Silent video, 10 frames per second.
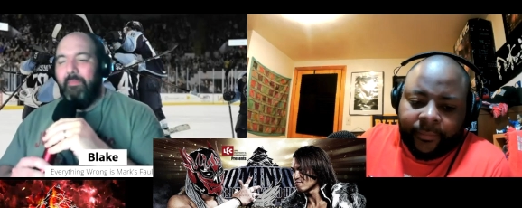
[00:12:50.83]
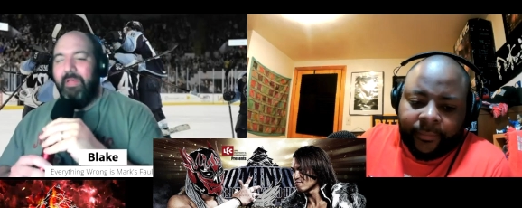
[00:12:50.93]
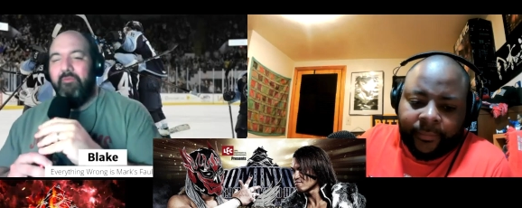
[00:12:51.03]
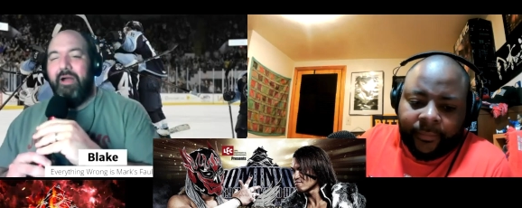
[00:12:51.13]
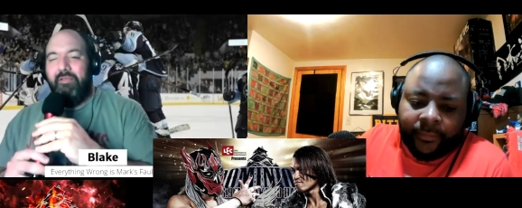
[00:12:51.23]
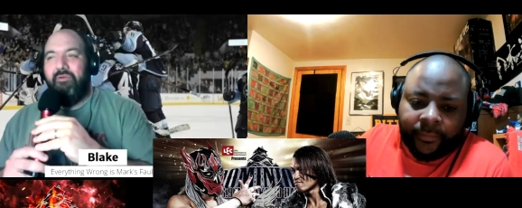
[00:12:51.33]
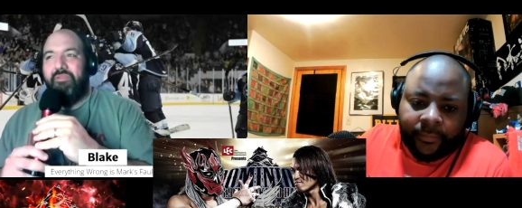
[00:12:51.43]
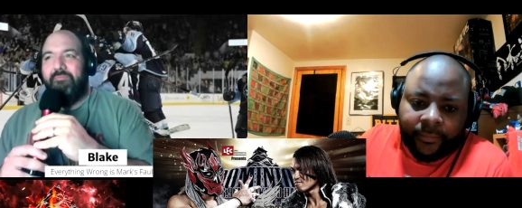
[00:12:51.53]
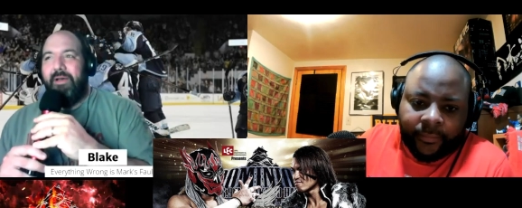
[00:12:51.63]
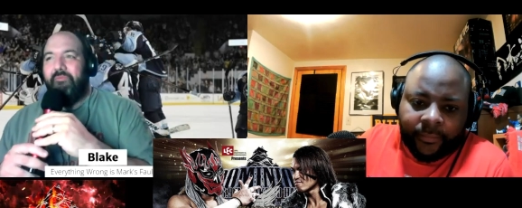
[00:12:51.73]
Speaker 1: timeline wise
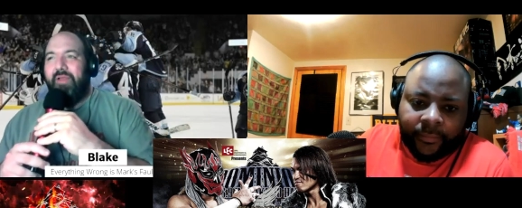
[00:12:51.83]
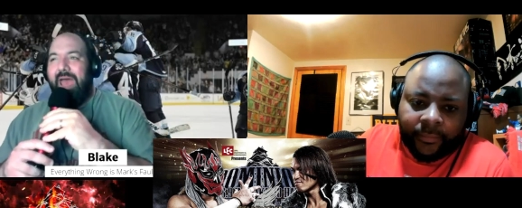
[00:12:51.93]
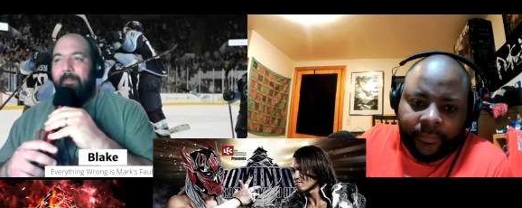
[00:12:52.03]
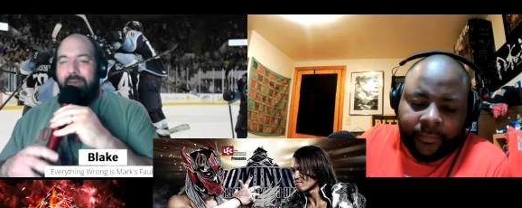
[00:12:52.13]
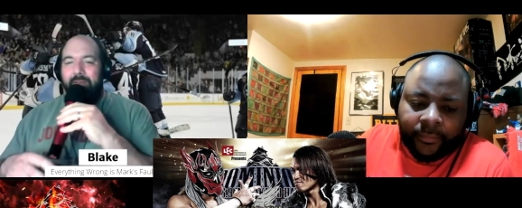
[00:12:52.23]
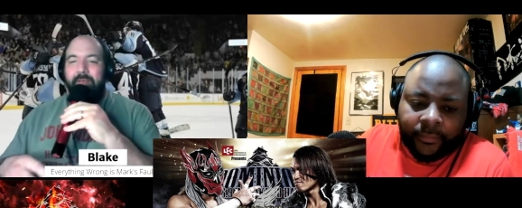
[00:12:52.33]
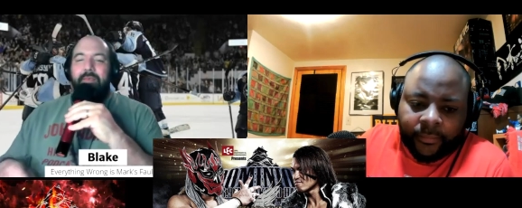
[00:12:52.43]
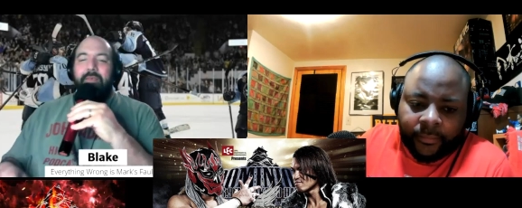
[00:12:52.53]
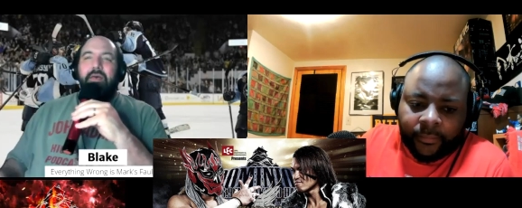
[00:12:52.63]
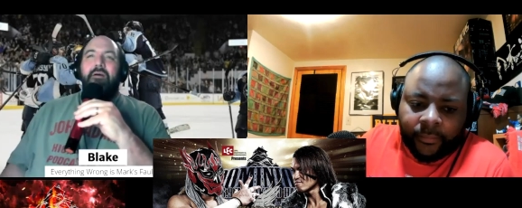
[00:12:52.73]
when this match would happen.
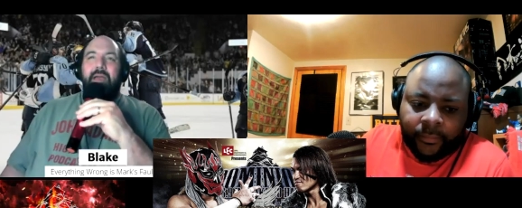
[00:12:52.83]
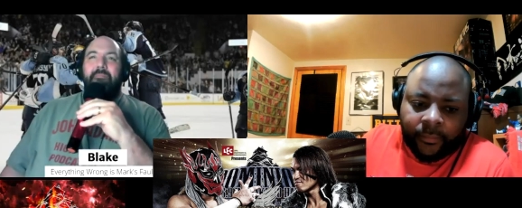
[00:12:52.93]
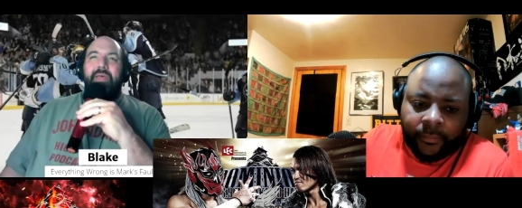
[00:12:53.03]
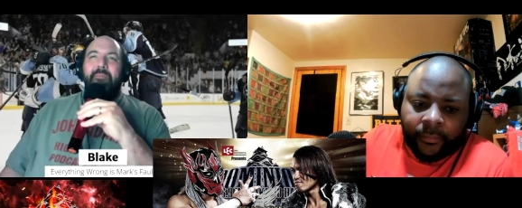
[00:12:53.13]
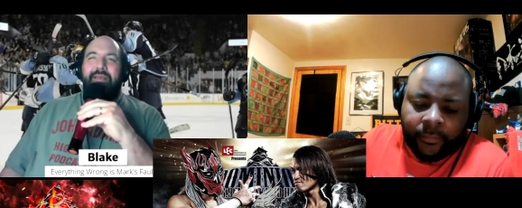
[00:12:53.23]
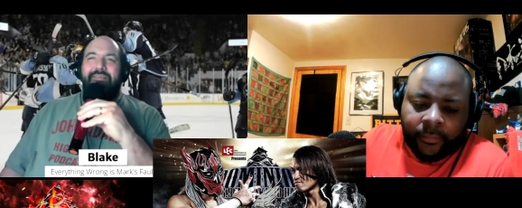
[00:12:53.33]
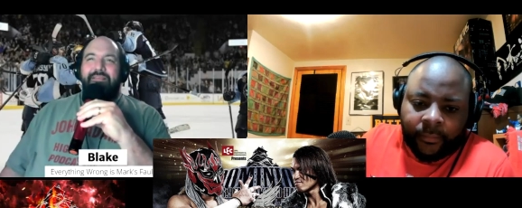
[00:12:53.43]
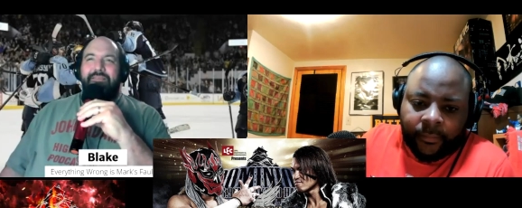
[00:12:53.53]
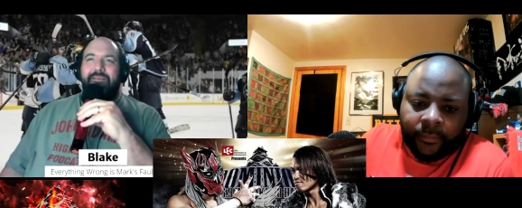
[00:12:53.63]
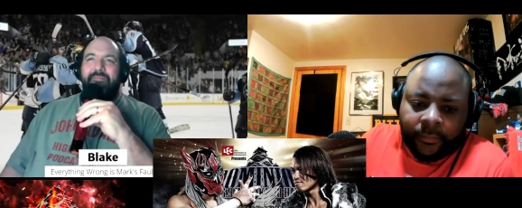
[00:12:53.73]
Okay. That makes
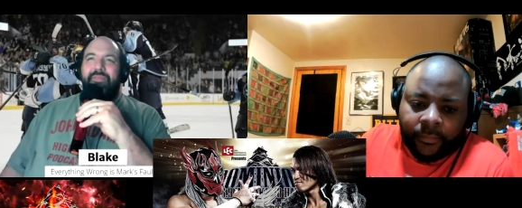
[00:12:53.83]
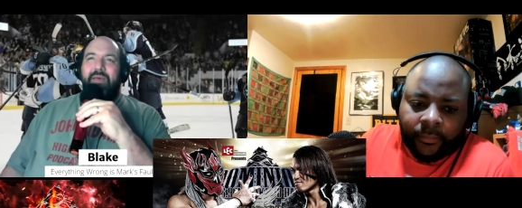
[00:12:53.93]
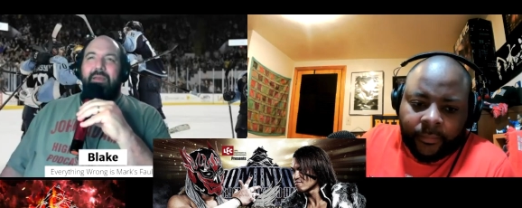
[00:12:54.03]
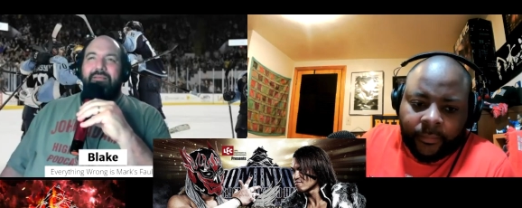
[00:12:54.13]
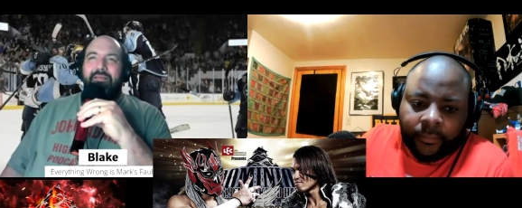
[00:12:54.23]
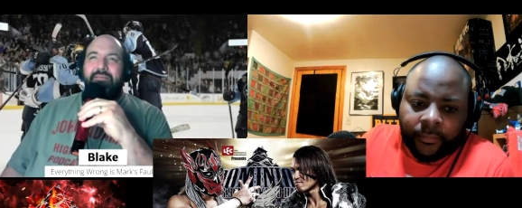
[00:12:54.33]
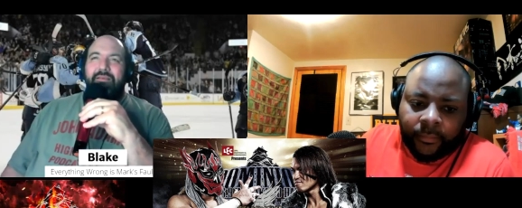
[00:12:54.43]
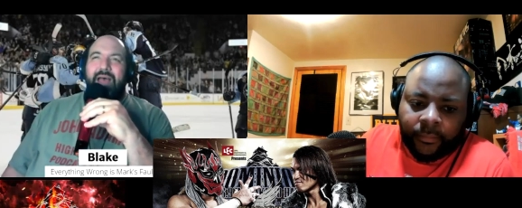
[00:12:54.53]
sense. That makes sense.